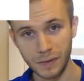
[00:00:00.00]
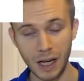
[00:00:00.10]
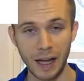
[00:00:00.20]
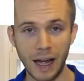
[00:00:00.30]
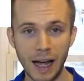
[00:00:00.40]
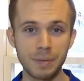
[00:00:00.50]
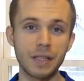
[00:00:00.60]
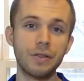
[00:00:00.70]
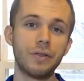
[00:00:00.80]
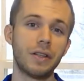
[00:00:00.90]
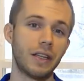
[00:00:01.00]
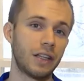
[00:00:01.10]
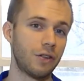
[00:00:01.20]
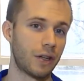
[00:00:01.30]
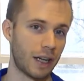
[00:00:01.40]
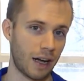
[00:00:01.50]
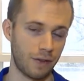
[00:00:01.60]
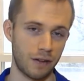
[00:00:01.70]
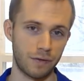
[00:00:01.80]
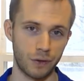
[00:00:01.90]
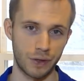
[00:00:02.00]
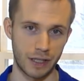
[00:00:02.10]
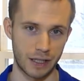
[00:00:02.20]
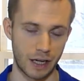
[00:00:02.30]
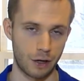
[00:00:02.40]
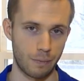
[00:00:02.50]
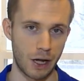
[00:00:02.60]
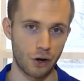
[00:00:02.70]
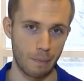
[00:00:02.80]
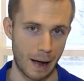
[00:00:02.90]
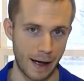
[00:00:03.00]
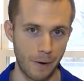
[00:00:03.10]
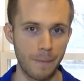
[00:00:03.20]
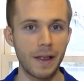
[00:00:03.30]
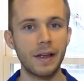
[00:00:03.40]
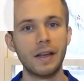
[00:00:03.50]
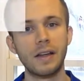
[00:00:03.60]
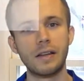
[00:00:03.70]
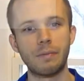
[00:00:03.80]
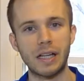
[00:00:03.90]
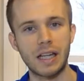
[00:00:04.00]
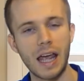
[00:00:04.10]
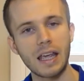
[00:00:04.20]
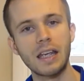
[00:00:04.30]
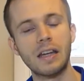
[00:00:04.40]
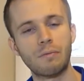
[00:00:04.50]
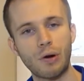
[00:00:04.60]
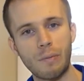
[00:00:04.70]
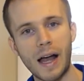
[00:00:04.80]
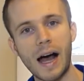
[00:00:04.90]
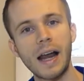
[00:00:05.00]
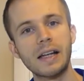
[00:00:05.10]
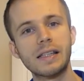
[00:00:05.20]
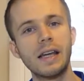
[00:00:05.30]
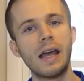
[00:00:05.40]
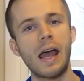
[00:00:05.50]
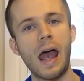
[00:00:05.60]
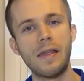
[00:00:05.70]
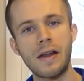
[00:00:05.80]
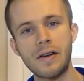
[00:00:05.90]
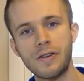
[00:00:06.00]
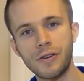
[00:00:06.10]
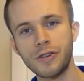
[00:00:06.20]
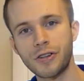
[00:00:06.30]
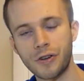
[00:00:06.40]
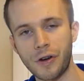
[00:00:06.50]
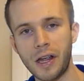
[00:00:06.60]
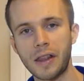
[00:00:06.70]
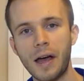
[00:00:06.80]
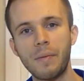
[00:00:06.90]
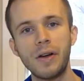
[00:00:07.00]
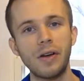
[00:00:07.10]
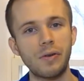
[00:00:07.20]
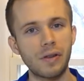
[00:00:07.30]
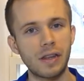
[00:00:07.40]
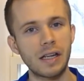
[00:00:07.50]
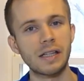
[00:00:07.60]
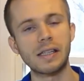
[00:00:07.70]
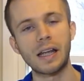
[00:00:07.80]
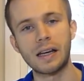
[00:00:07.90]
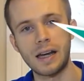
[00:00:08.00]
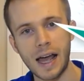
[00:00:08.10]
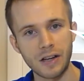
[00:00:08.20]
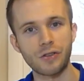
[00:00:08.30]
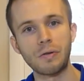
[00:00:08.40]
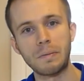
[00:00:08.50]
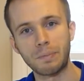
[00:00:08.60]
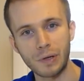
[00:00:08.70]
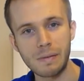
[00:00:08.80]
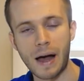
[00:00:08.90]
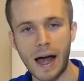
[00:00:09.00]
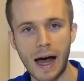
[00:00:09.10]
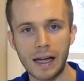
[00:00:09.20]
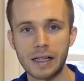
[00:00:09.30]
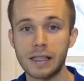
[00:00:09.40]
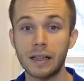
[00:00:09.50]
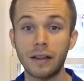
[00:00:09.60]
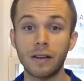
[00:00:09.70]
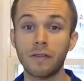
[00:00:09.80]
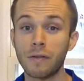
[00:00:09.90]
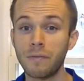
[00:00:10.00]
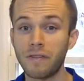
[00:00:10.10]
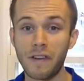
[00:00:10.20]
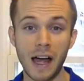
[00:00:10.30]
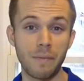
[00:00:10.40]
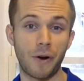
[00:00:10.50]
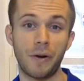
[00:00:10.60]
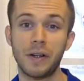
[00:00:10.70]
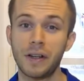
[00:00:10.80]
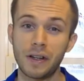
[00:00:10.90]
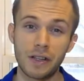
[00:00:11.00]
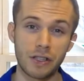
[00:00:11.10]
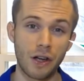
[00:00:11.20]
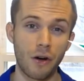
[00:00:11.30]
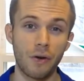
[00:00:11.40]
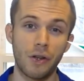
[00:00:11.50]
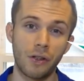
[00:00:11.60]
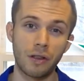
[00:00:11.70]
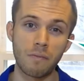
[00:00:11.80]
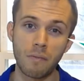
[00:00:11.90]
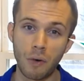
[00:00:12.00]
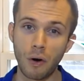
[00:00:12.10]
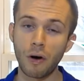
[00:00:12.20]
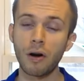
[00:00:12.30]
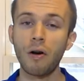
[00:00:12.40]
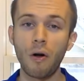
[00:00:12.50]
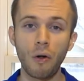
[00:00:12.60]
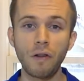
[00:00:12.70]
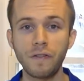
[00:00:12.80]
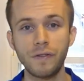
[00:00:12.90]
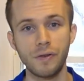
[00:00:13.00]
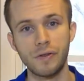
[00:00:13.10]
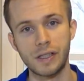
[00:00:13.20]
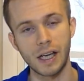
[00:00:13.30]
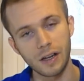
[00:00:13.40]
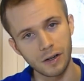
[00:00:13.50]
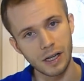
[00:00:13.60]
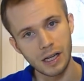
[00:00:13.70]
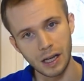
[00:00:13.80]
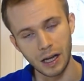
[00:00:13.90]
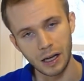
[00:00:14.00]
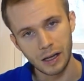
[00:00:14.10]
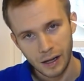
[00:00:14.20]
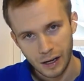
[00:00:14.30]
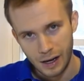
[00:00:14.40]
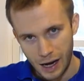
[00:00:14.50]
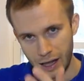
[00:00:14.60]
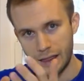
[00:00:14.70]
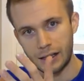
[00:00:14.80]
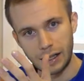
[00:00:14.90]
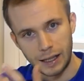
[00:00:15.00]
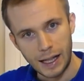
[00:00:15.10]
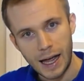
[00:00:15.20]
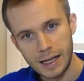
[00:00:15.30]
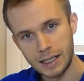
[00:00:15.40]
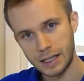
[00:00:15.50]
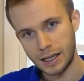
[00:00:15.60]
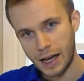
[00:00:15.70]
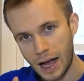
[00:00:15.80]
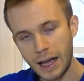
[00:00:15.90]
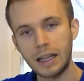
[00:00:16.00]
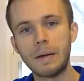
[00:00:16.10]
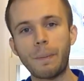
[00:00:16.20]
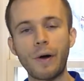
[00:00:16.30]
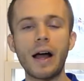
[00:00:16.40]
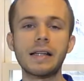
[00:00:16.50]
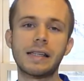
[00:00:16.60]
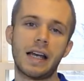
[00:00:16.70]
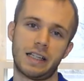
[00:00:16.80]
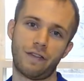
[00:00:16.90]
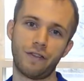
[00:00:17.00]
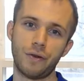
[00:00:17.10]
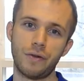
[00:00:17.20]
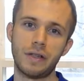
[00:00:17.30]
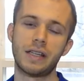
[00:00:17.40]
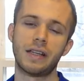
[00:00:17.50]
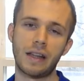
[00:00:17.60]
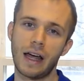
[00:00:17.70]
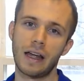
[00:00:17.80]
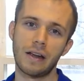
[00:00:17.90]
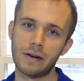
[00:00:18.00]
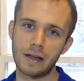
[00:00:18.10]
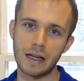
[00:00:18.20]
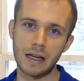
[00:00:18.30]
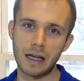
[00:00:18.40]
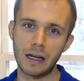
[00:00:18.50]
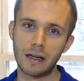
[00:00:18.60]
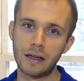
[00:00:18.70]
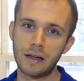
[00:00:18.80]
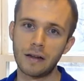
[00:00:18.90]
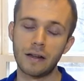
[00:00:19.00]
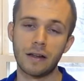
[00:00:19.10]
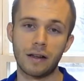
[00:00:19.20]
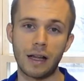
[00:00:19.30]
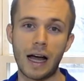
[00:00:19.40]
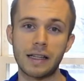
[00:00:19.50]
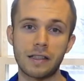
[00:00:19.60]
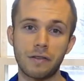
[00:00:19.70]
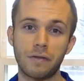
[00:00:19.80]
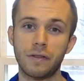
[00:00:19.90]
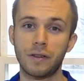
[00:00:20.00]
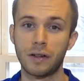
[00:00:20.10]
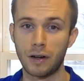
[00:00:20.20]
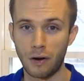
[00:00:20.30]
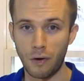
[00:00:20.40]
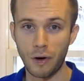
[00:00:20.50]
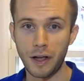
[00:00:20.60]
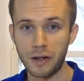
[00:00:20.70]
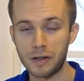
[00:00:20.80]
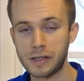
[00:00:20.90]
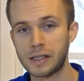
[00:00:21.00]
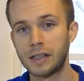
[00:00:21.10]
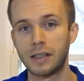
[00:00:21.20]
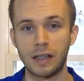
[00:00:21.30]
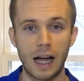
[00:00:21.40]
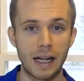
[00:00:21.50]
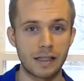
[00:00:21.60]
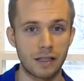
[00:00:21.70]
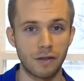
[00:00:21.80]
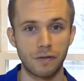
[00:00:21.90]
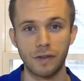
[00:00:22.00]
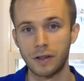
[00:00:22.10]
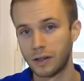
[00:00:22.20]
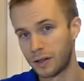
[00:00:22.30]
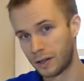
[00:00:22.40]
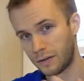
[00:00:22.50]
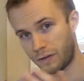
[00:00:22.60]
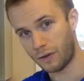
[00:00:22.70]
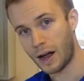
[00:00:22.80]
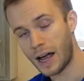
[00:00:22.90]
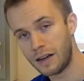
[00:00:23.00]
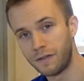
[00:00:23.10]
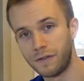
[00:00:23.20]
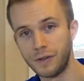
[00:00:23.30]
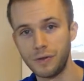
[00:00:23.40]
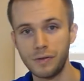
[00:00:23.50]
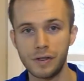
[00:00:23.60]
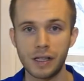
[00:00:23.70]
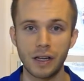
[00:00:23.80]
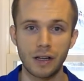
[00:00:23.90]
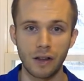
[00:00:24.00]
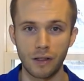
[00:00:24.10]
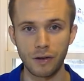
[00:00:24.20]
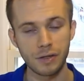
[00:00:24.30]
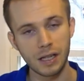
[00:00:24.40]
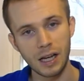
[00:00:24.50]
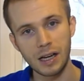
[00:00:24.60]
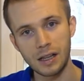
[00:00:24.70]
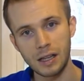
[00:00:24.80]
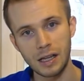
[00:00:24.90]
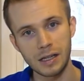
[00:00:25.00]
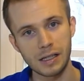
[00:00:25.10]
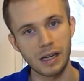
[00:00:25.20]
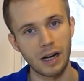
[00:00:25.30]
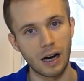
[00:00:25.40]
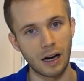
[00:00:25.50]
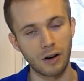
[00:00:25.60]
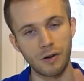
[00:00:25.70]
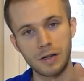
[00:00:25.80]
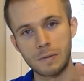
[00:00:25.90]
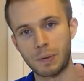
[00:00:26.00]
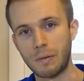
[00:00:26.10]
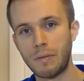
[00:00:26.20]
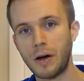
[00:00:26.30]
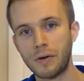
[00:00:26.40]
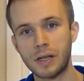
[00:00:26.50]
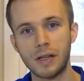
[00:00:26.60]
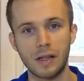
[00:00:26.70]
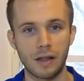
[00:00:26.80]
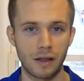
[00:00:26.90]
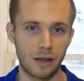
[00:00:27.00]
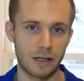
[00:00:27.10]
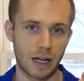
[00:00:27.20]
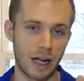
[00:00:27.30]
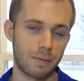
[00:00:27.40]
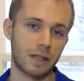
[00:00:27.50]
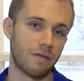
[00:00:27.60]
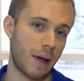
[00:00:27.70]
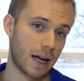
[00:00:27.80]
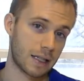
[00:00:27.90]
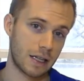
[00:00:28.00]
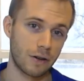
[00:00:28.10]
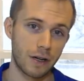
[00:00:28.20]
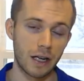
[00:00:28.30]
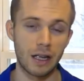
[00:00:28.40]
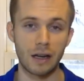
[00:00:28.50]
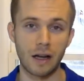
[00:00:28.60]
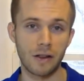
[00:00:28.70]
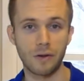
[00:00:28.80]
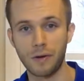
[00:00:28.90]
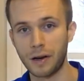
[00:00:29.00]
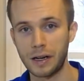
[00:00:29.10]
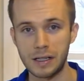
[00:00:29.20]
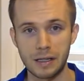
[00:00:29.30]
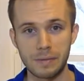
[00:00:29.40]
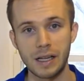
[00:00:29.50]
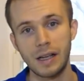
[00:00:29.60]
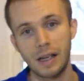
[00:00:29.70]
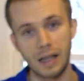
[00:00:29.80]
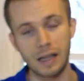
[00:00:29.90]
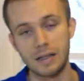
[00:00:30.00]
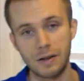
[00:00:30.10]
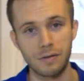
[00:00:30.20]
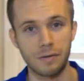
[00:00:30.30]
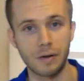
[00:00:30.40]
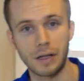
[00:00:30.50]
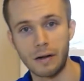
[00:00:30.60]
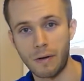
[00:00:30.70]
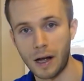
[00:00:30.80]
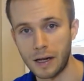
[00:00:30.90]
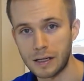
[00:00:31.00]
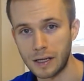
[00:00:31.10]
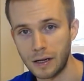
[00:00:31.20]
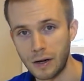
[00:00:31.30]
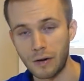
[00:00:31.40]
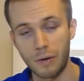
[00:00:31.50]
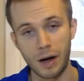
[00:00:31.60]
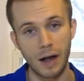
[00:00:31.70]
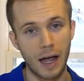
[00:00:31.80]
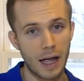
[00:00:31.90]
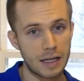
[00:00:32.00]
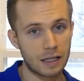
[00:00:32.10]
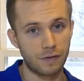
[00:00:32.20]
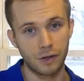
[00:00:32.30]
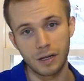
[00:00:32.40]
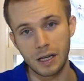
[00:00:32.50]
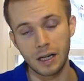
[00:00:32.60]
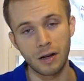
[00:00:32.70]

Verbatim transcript: I absolutely think you can have influences on your microbiome by taking in probiotics and then nurturing them with things like natural prebiotics from fiber. So the more whole foods that you're eating and the less highly processed foods that you're eating, lots of oils, lots of fried foods, those kind of things are going to promote the types of bacteria and other organisms that you don't really want. Whereas if you're eating